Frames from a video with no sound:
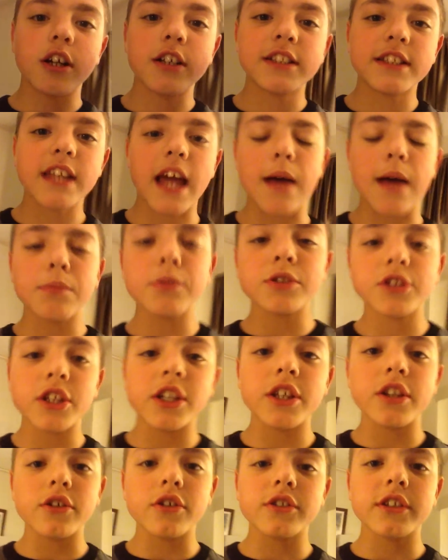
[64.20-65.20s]

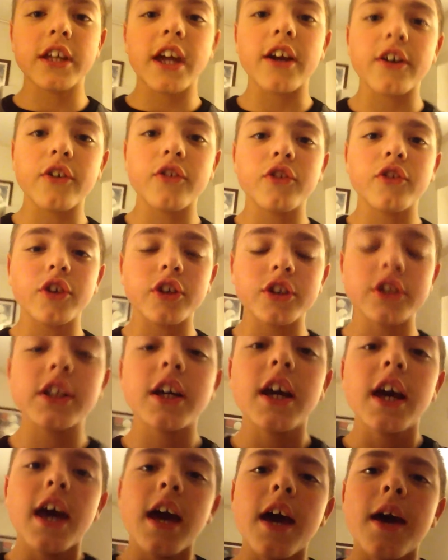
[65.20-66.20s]
establishing those characters,
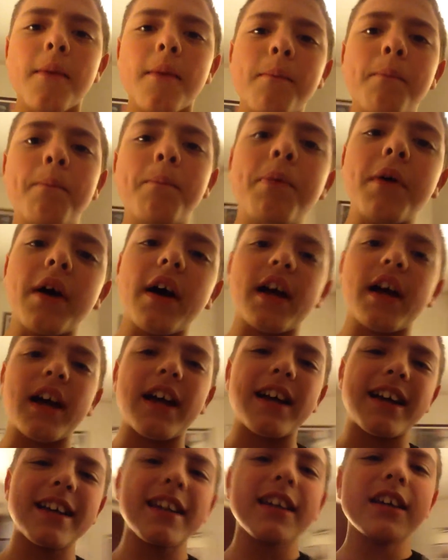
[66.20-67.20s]
but,
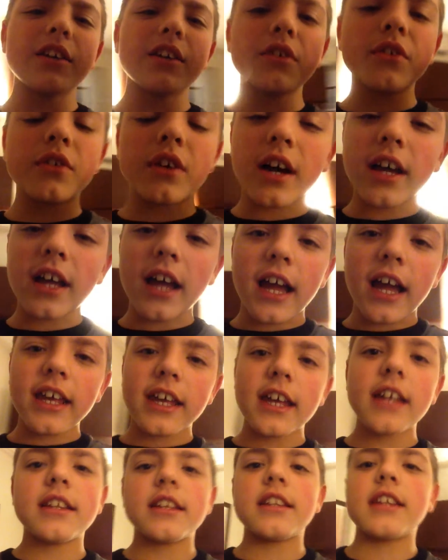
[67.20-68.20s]
I
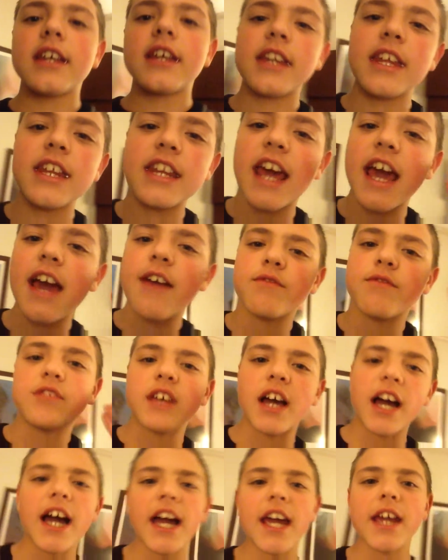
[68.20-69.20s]
get that they need to have
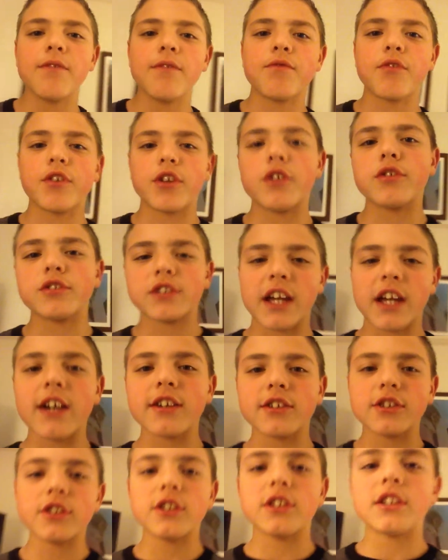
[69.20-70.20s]
time for those
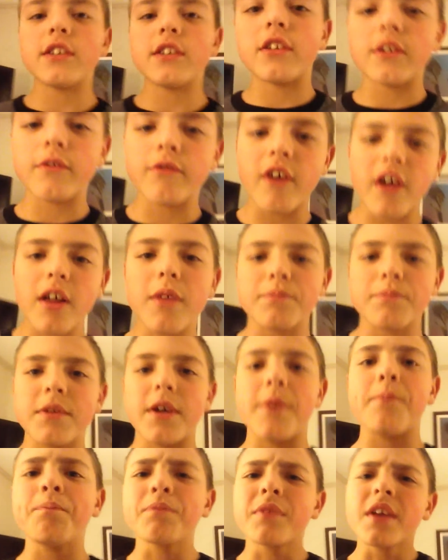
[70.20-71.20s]
characters to develop
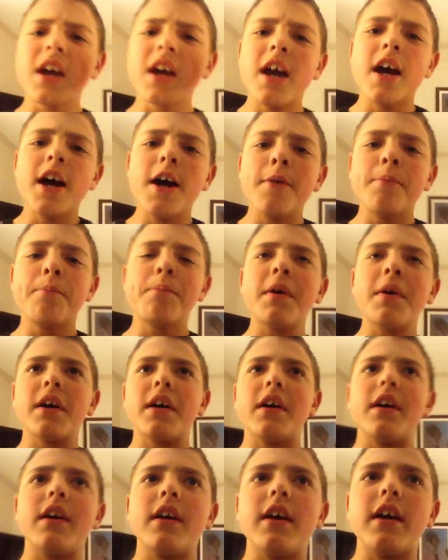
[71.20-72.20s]
them,
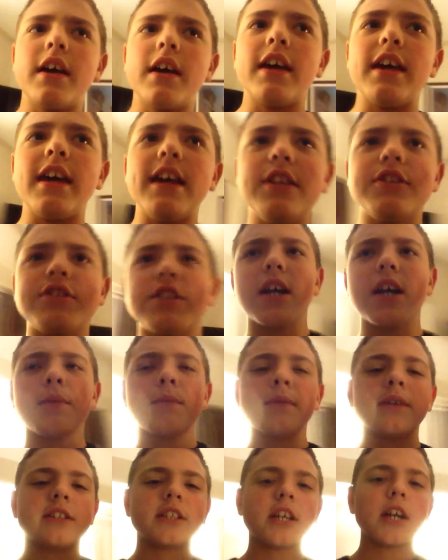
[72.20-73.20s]
but each time
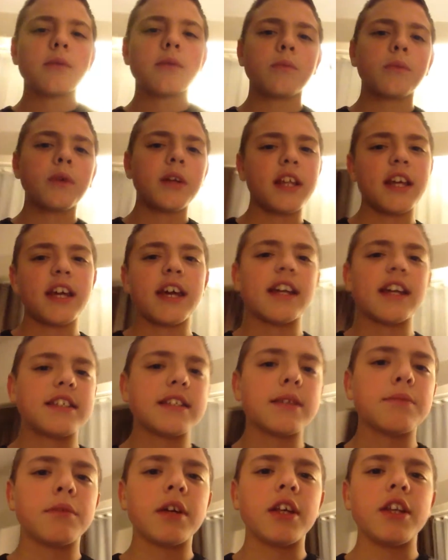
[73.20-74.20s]
we saw them, we didn't get
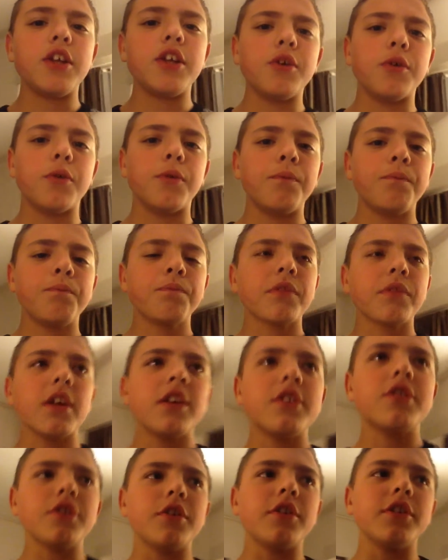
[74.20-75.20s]
something new.
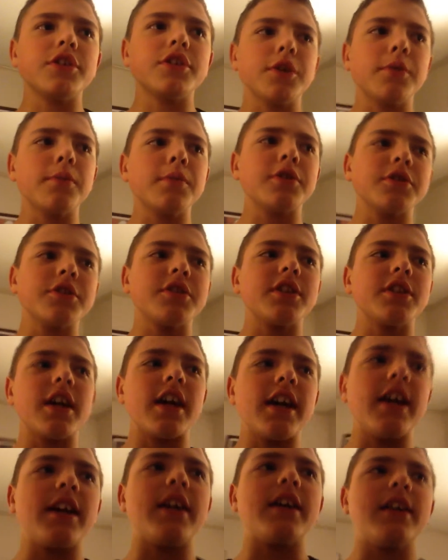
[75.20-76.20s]
So it's almost
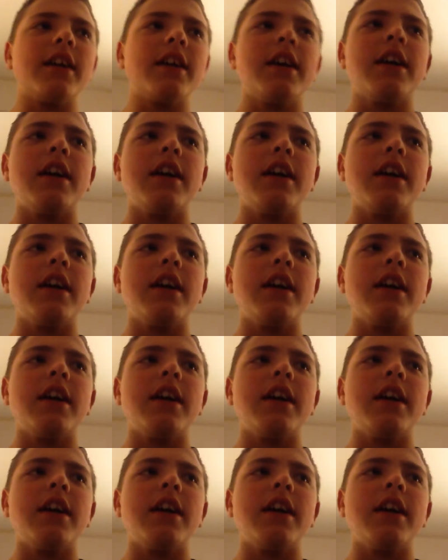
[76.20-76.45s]
like